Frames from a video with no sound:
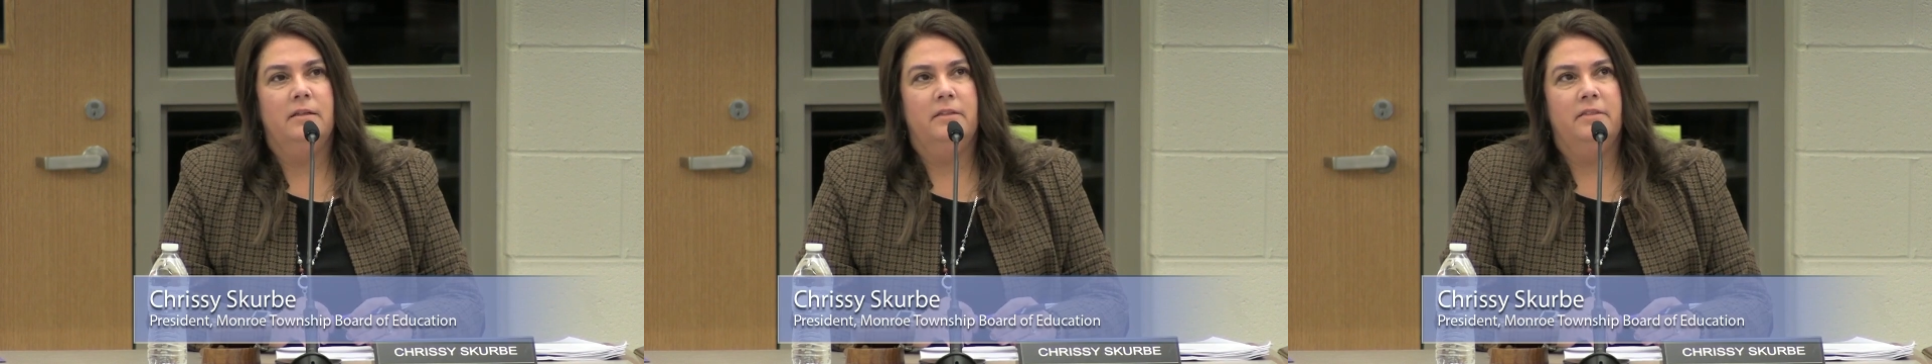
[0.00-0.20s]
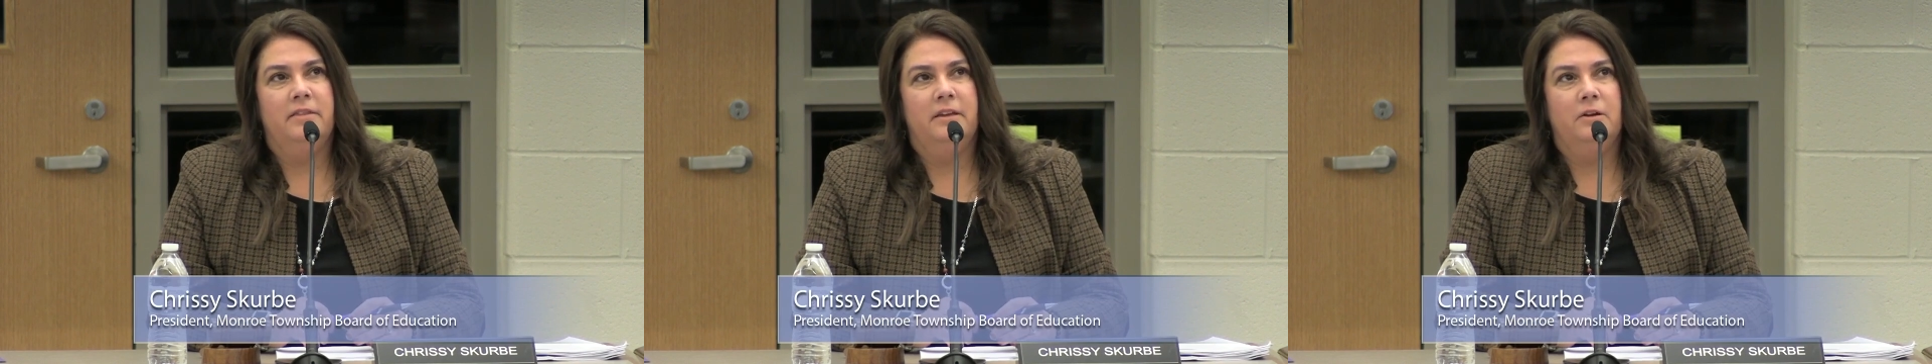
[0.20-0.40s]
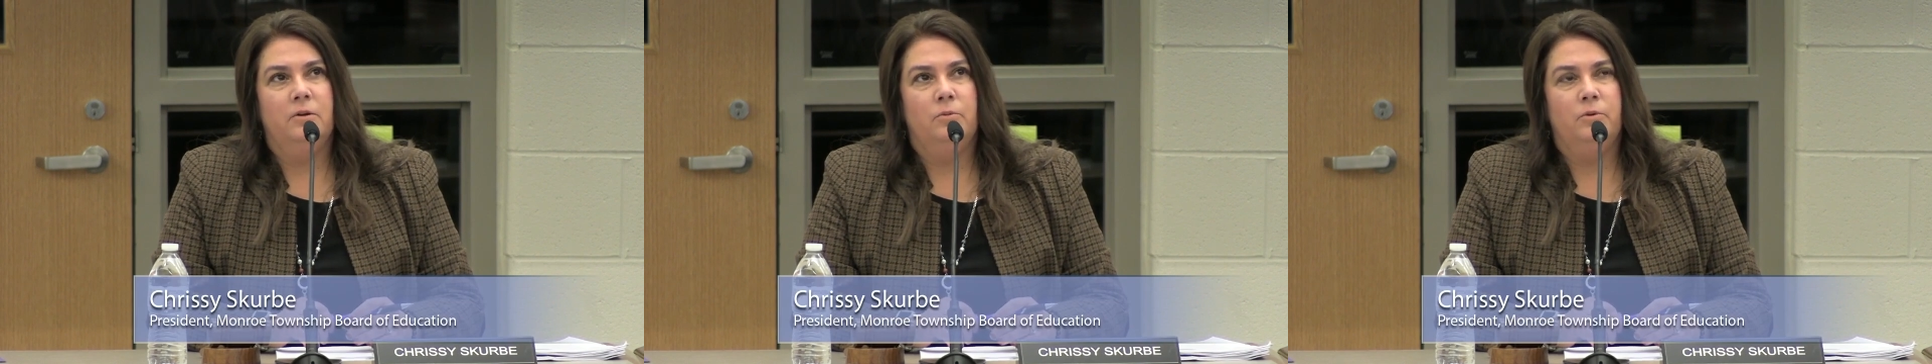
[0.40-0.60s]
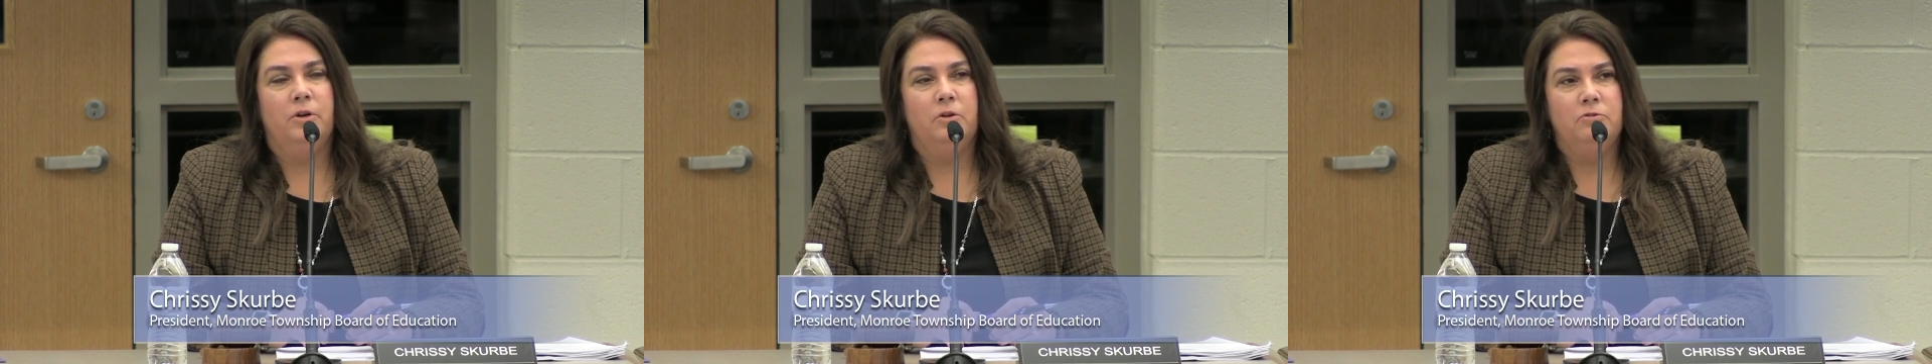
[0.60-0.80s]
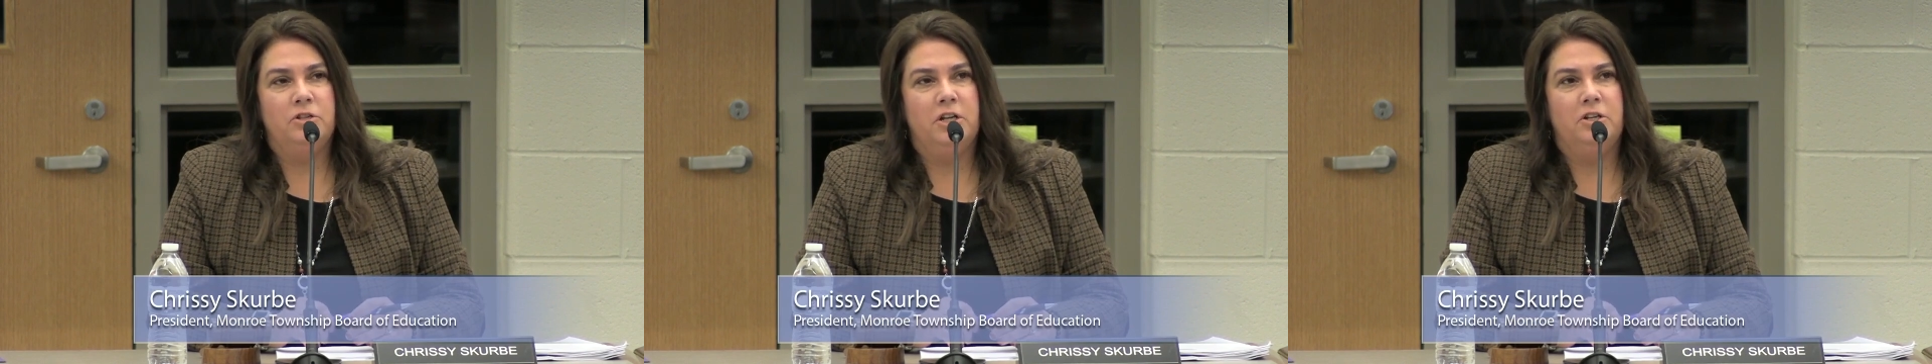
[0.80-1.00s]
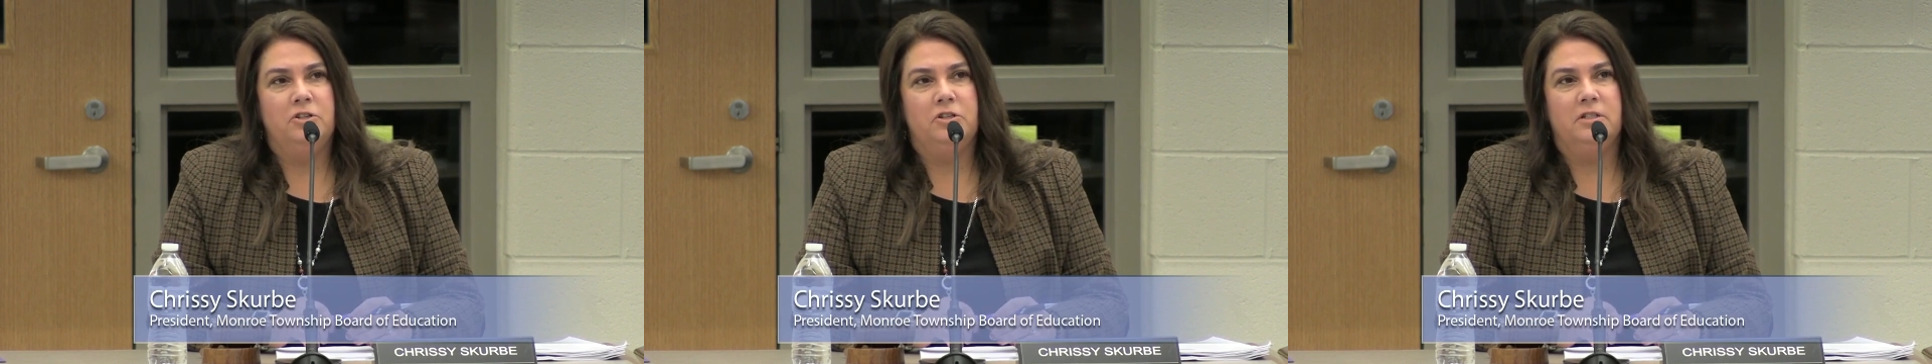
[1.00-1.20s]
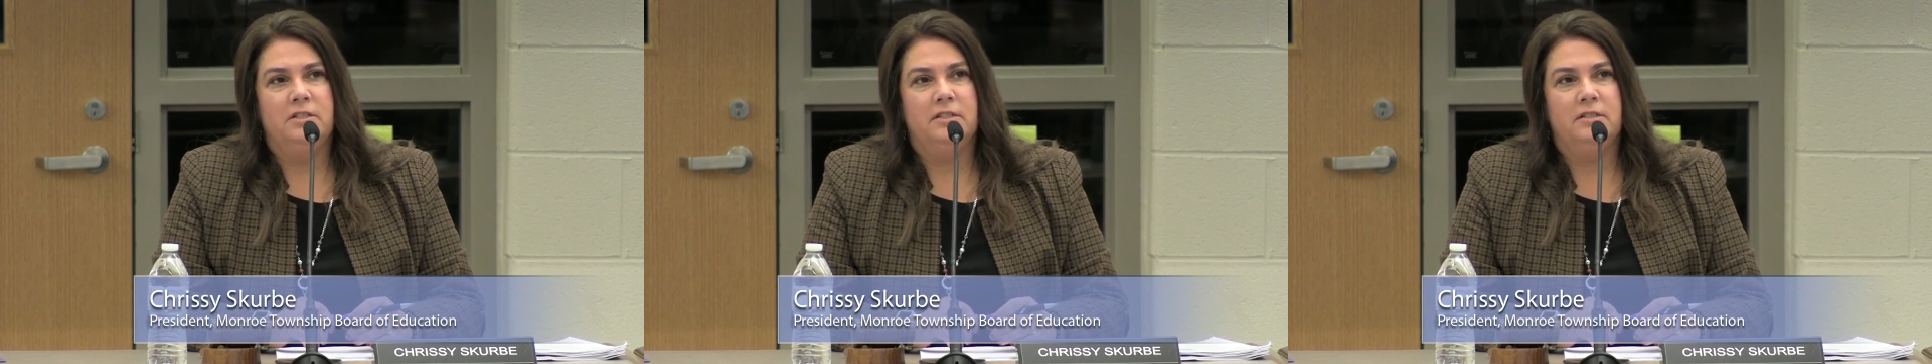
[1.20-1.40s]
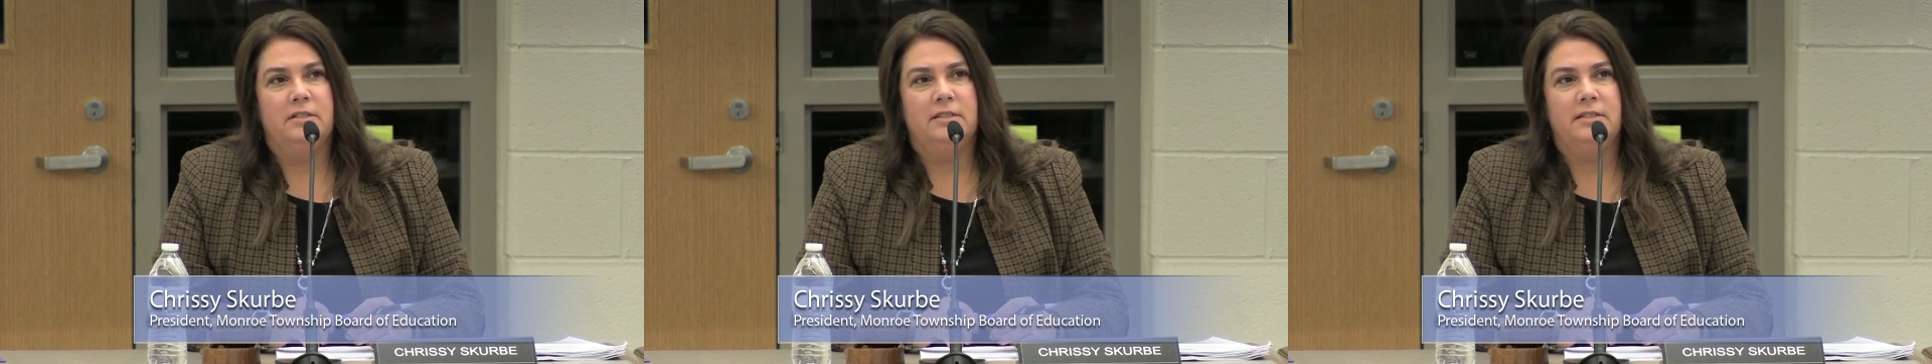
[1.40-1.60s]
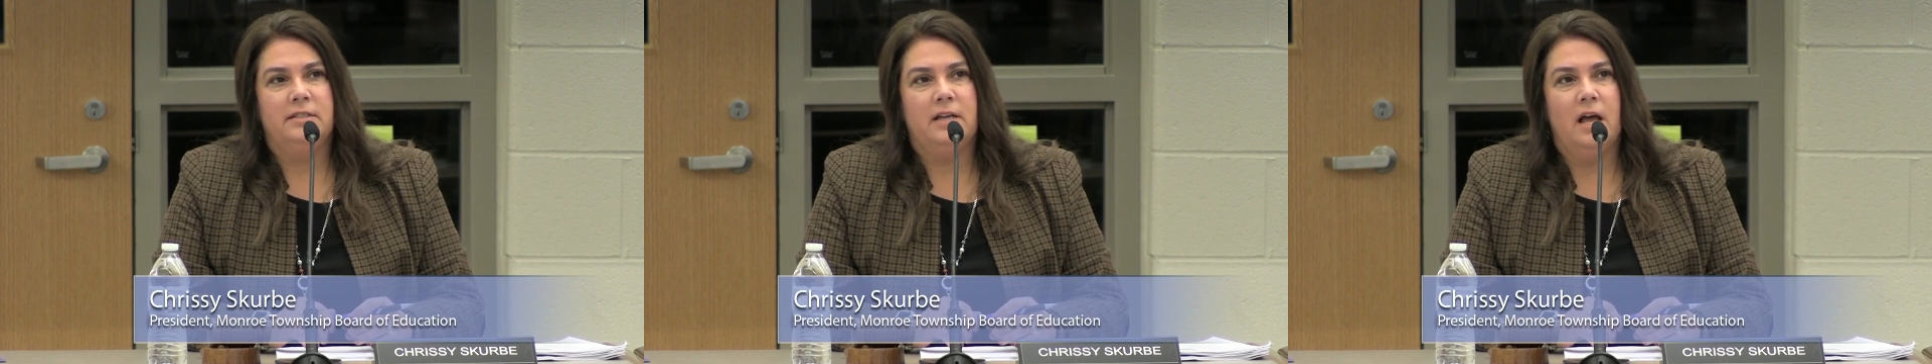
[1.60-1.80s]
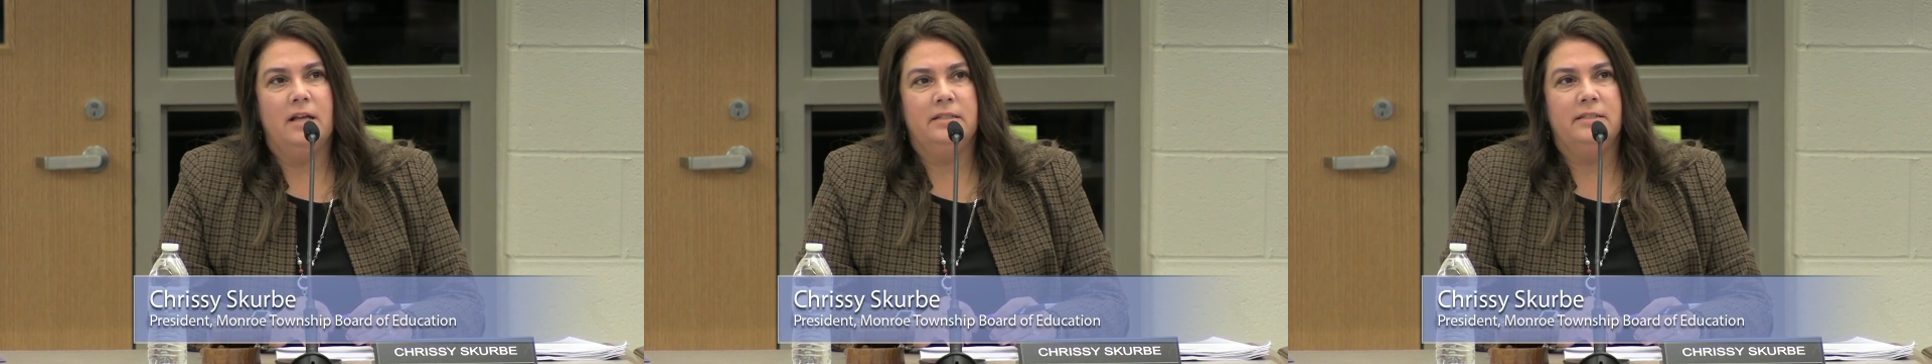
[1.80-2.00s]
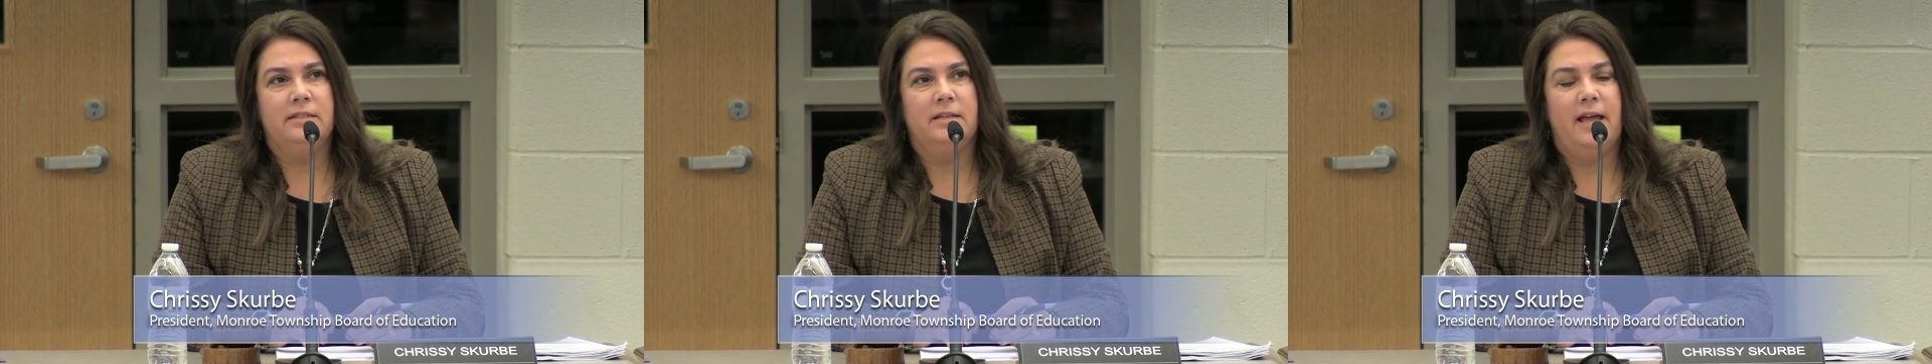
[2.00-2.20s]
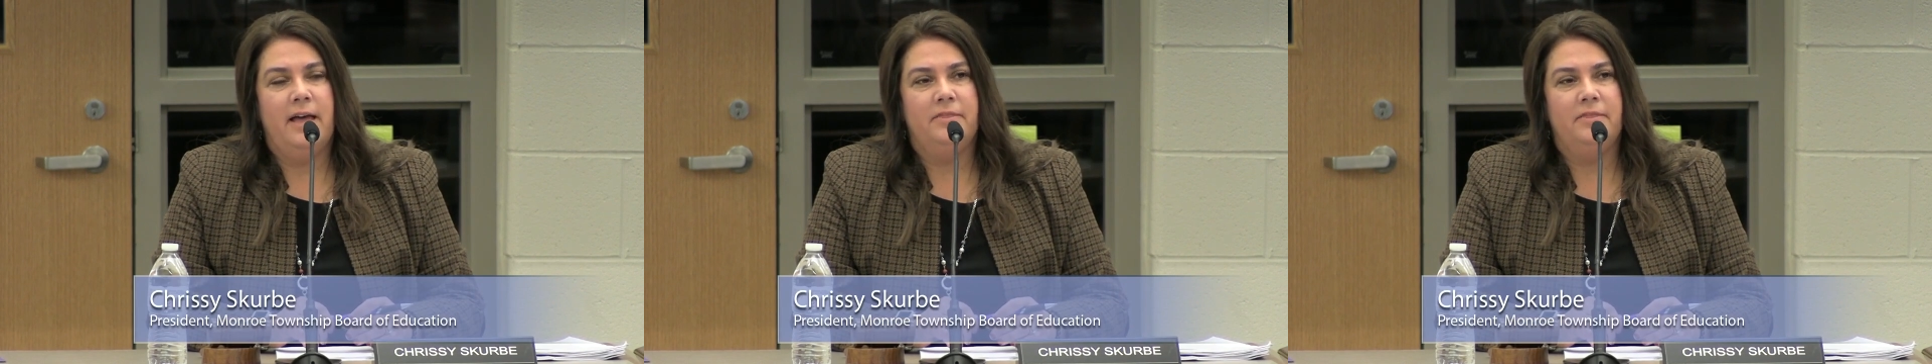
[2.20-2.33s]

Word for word: There were no changes discussed